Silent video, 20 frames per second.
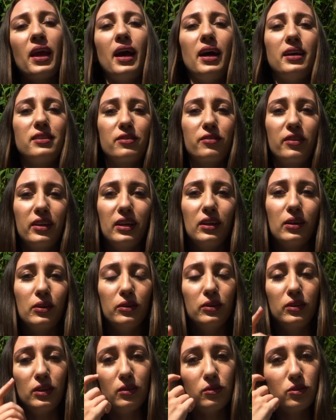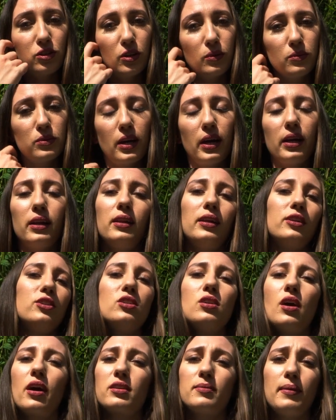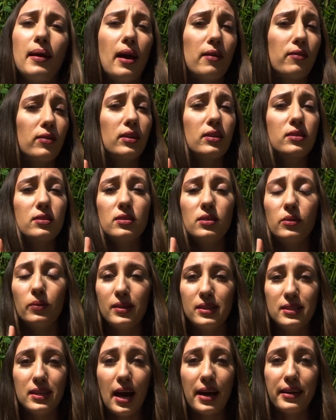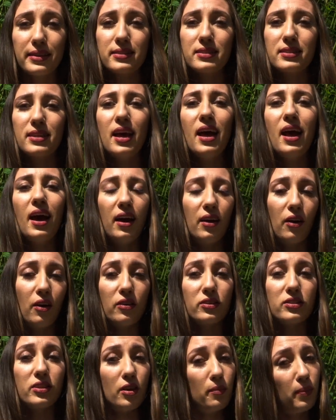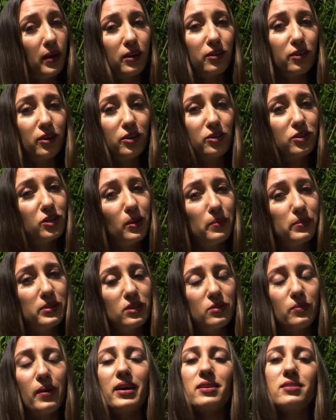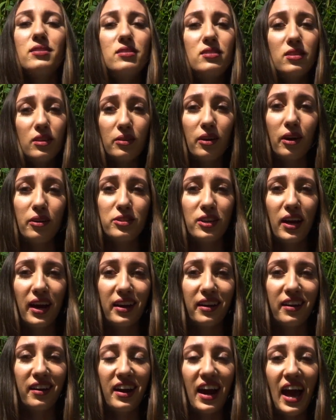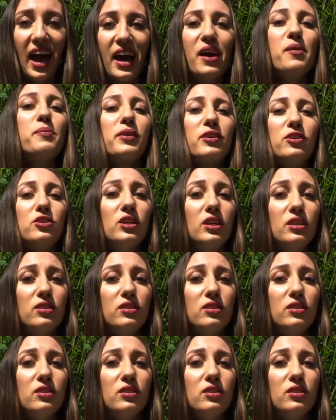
has a really good YouTube channel, and she talks about everything to do with dance and also about cruise ships as well. So do go check her out, because she